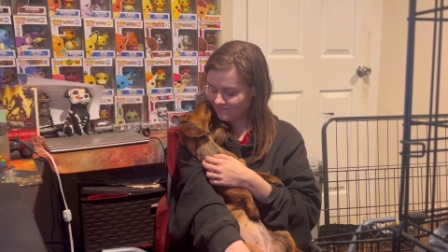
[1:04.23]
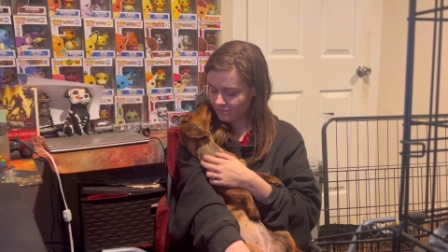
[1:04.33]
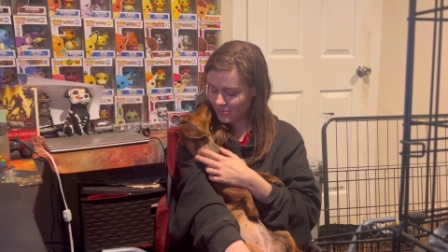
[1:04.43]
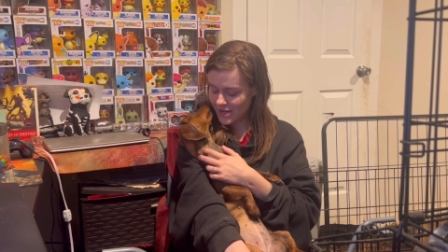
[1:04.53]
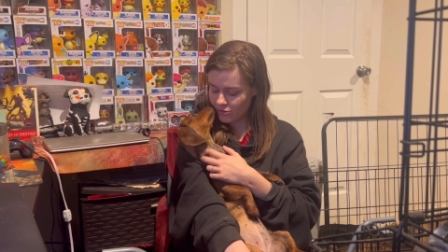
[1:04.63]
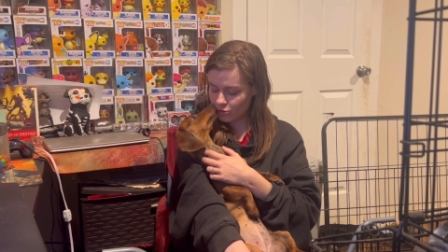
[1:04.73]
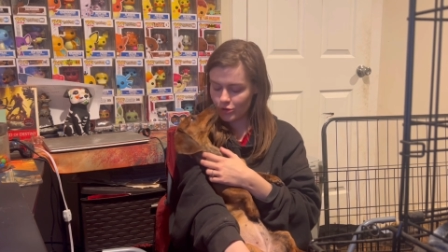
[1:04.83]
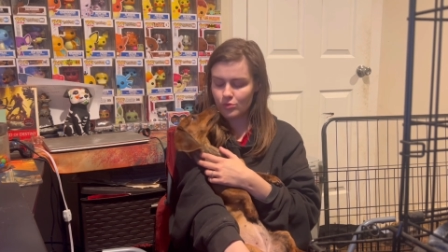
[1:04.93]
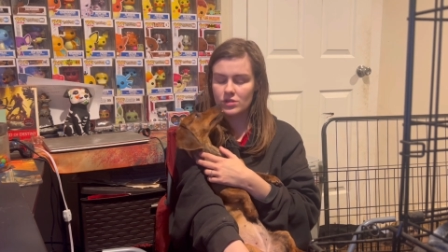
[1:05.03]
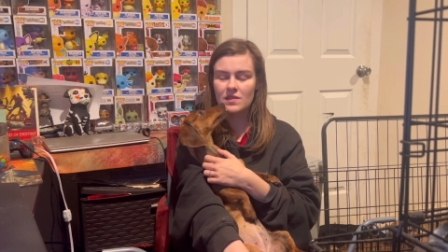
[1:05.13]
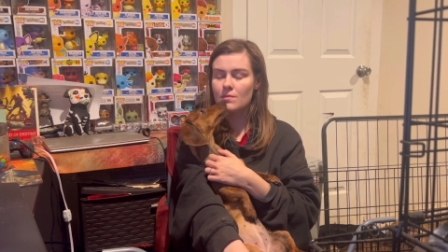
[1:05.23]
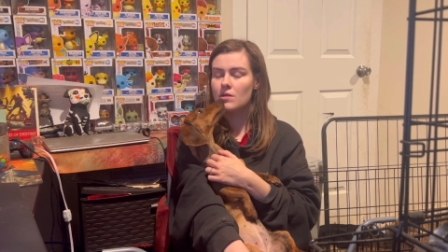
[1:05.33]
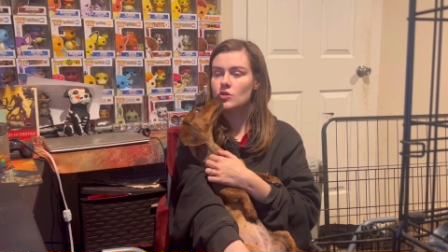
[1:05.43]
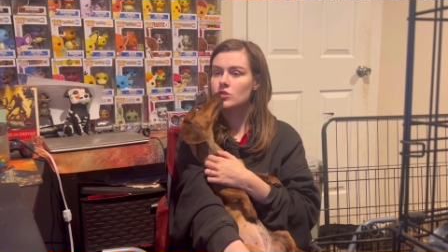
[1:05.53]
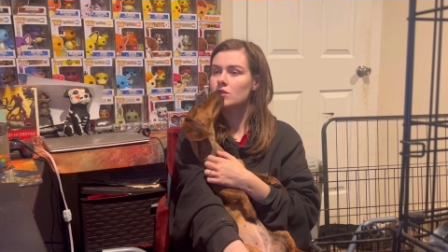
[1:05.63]
But Roo was the
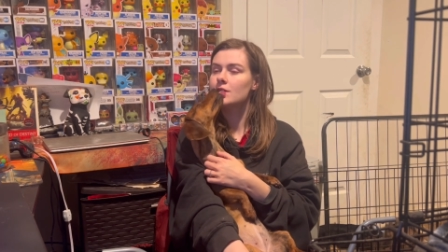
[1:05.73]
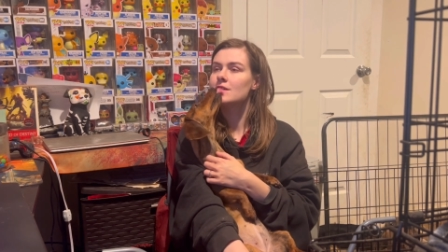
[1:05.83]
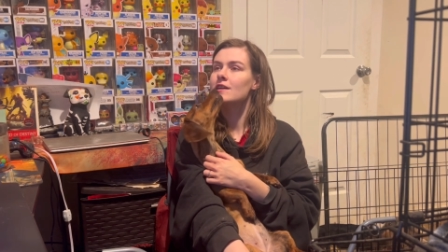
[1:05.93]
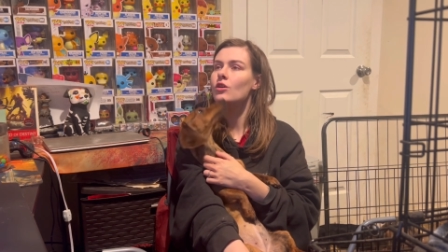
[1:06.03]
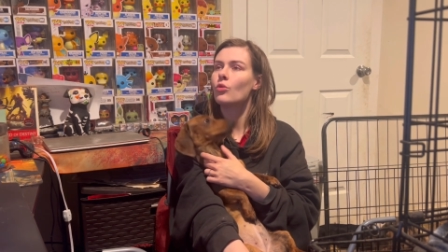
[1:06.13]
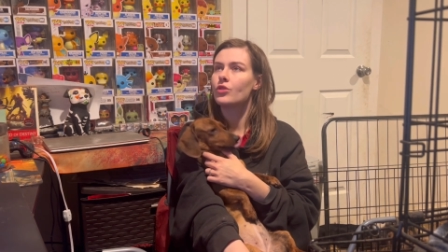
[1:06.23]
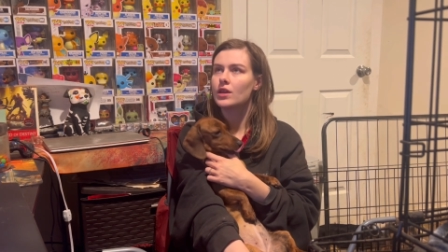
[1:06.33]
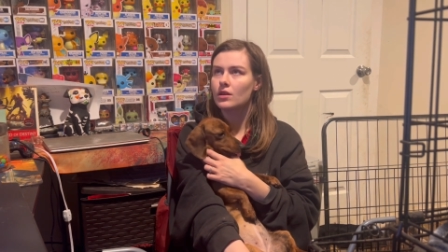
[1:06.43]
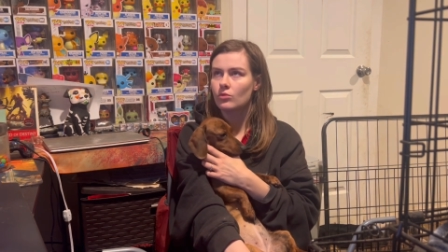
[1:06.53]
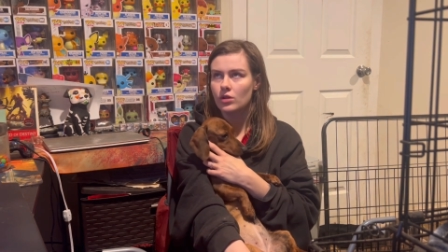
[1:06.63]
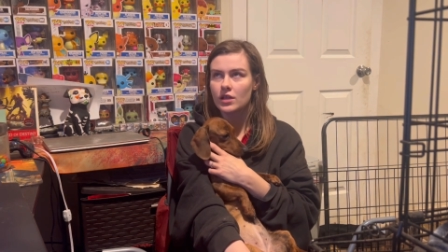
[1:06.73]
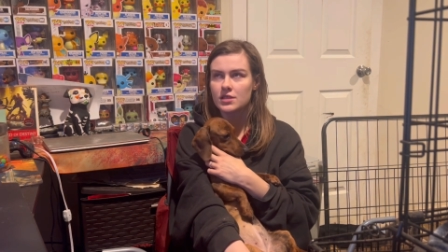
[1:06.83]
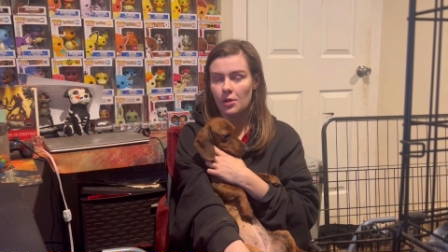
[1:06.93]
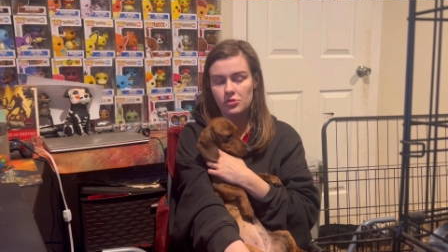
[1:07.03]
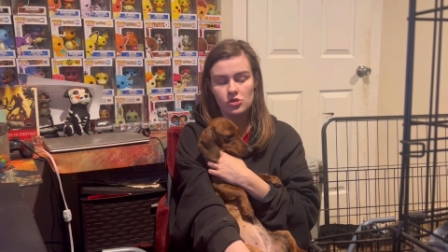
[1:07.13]
most unhealthy
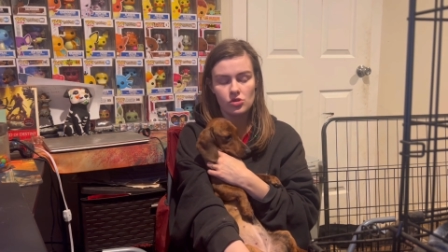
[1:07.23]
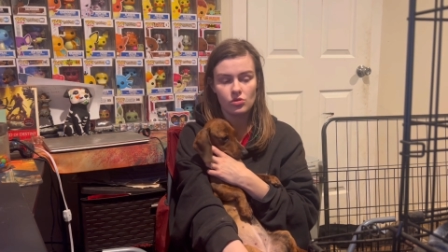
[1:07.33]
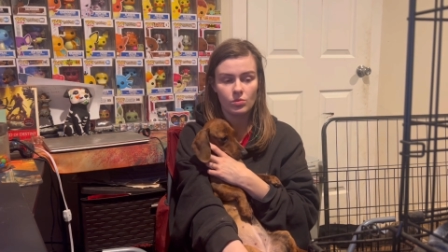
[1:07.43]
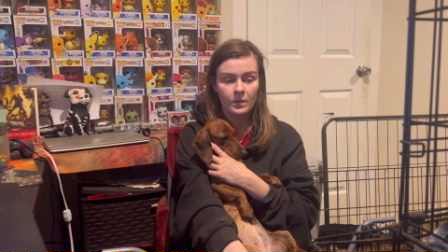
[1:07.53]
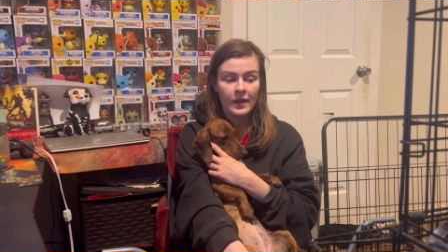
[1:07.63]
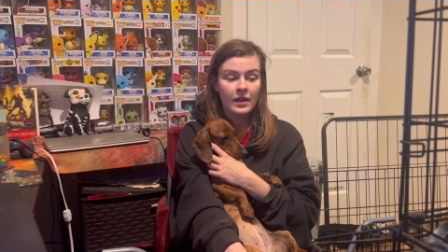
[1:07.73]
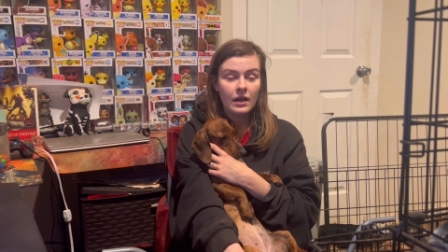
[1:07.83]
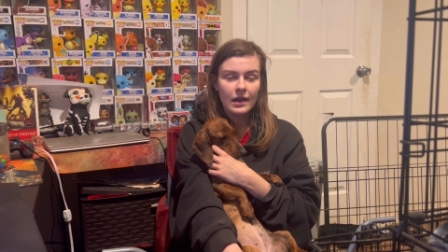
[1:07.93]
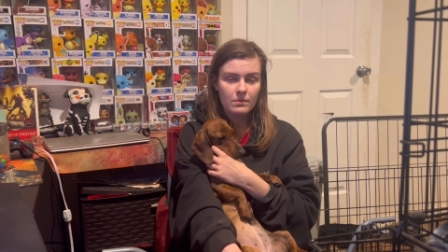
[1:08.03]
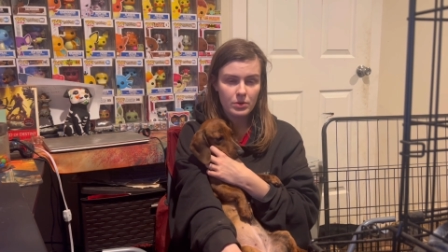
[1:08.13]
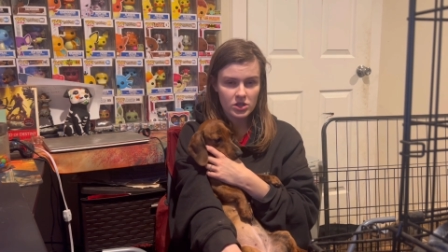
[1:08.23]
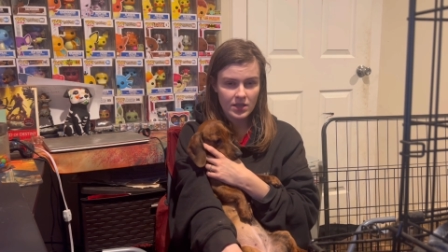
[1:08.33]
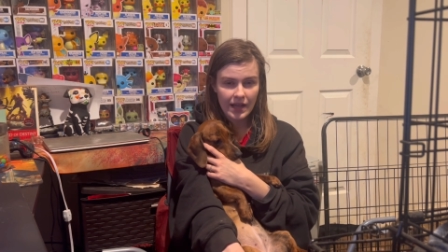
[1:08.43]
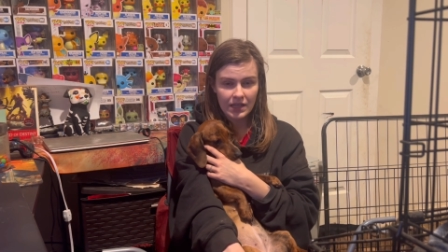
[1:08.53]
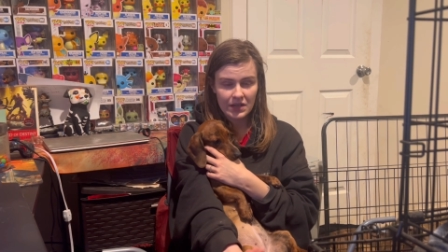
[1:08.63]
exception to and
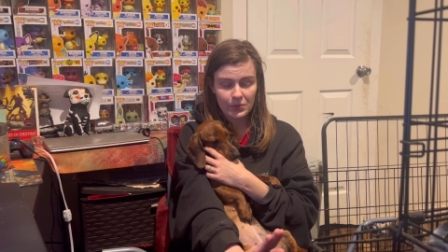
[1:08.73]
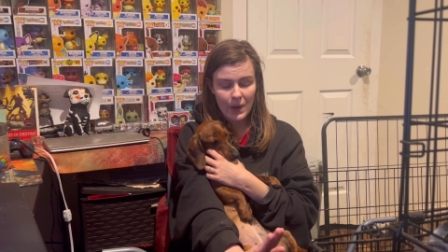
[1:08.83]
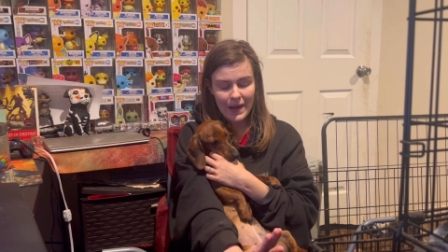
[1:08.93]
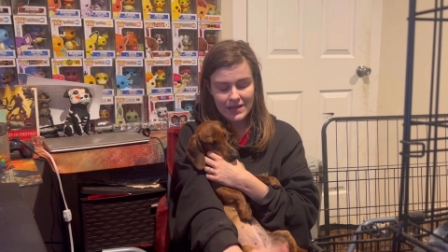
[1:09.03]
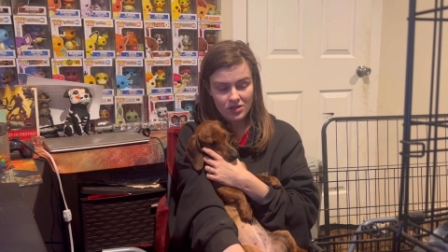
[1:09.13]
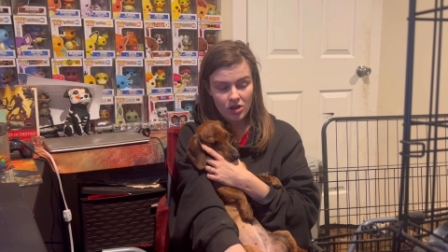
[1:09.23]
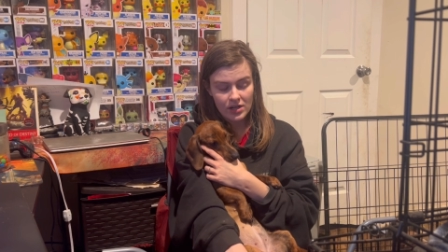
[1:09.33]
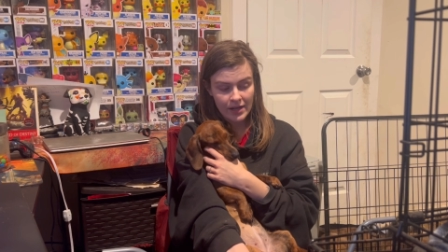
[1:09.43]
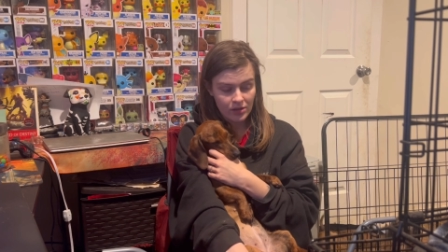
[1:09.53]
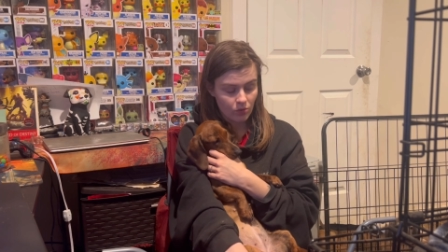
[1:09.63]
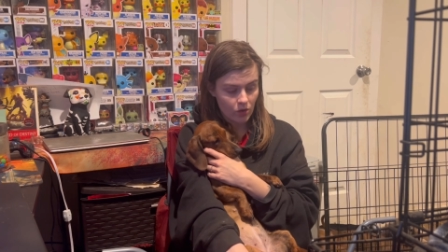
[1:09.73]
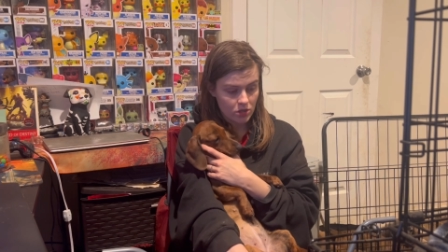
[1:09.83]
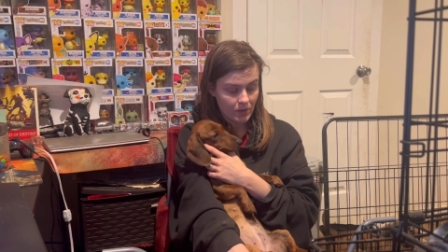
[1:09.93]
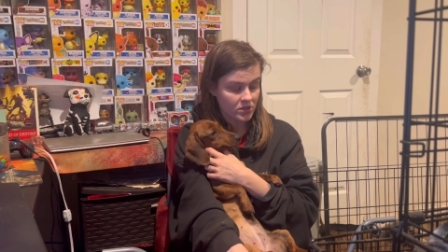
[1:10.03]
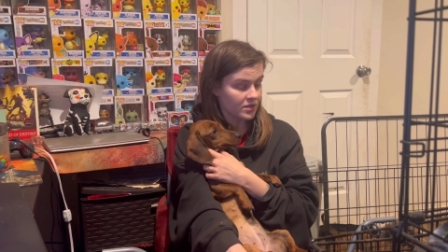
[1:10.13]
personality wise, Anna had the
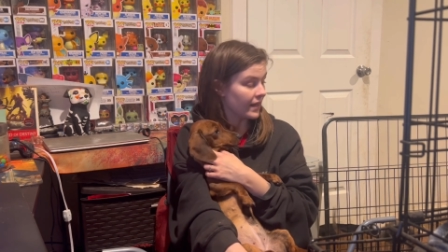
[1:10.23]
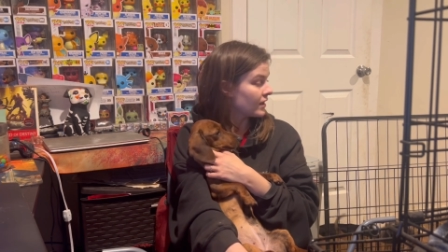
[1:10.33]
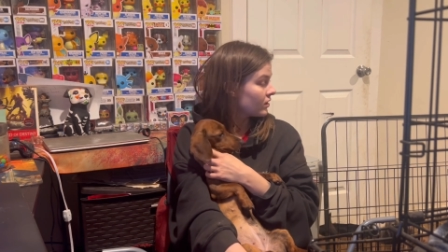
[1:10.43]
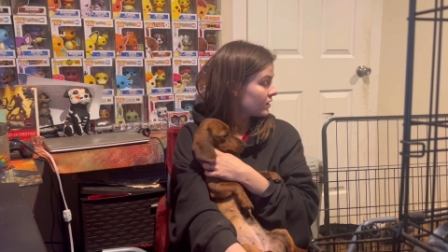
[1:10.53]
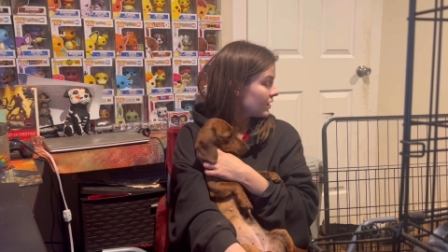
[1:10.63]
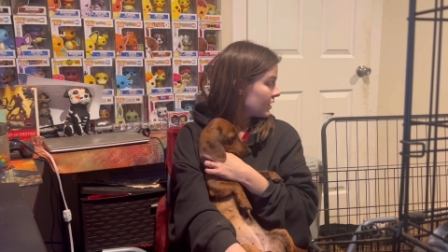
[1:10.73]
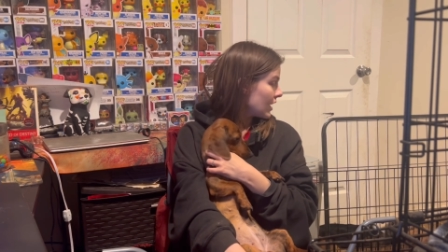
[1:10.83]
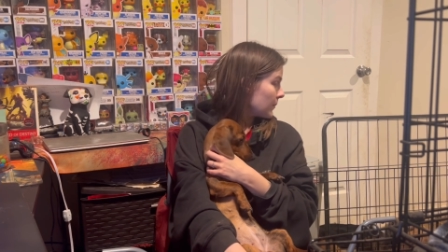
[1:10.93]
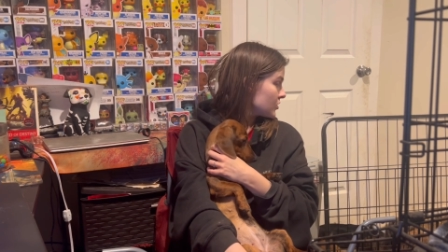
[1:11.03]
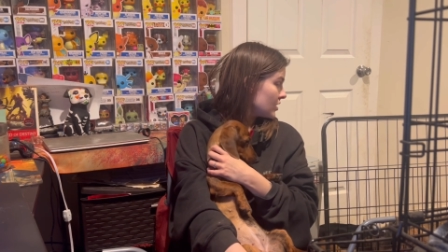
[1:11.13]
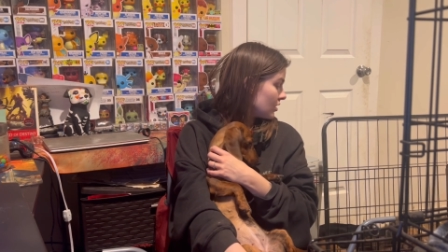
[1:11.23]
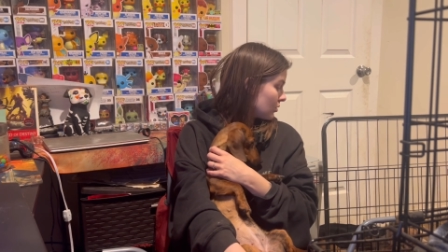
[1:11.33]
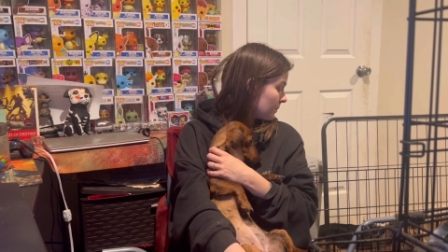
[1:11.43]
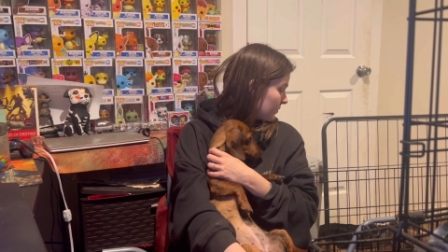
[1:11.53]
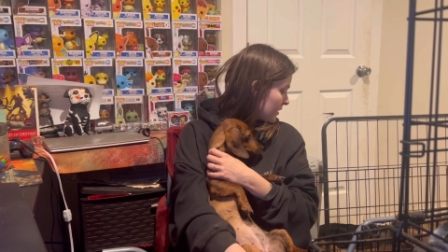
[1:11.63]
worst personality and
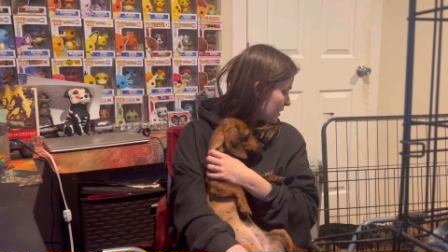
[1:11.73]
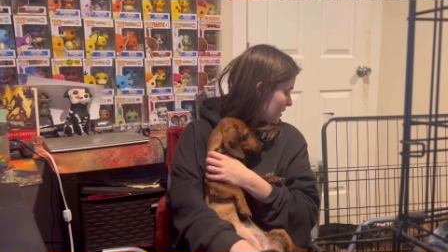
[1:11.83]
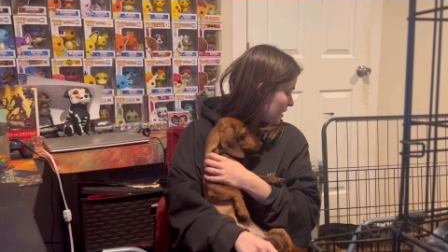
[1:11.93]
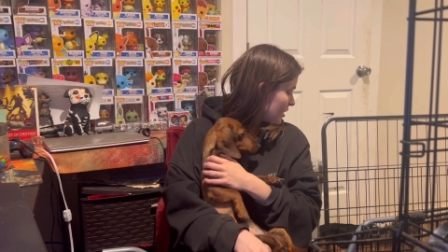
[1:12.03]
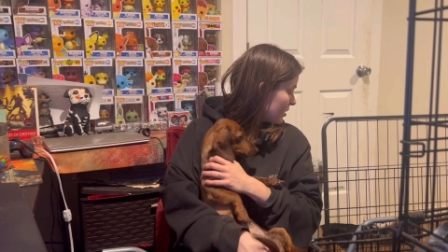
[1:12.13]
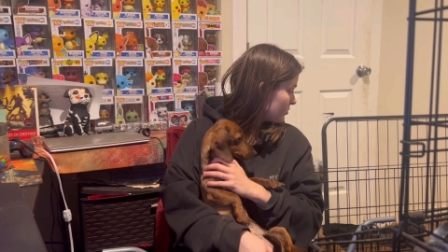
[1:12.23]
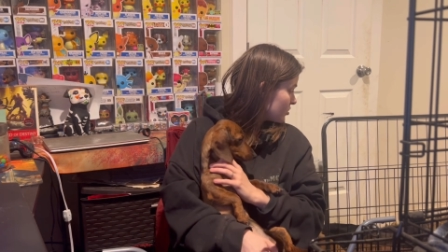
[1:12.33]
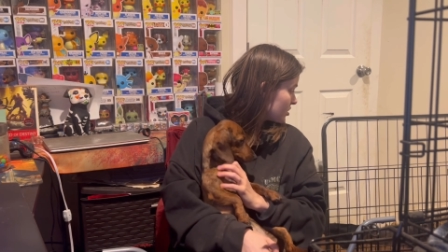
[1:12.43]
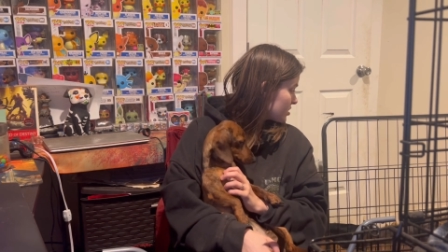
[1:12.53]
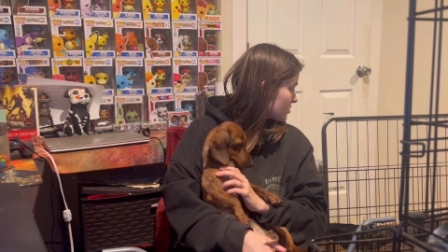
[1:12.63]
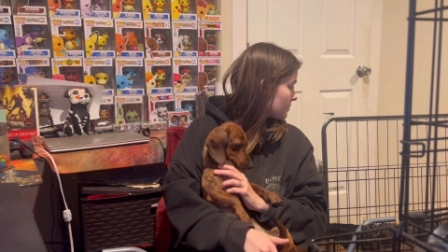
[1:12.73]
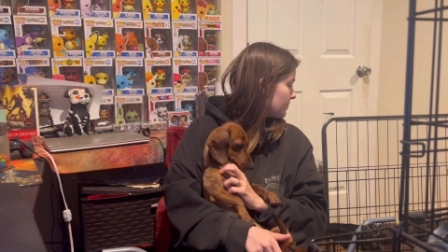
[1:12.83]
Cappuccino he was just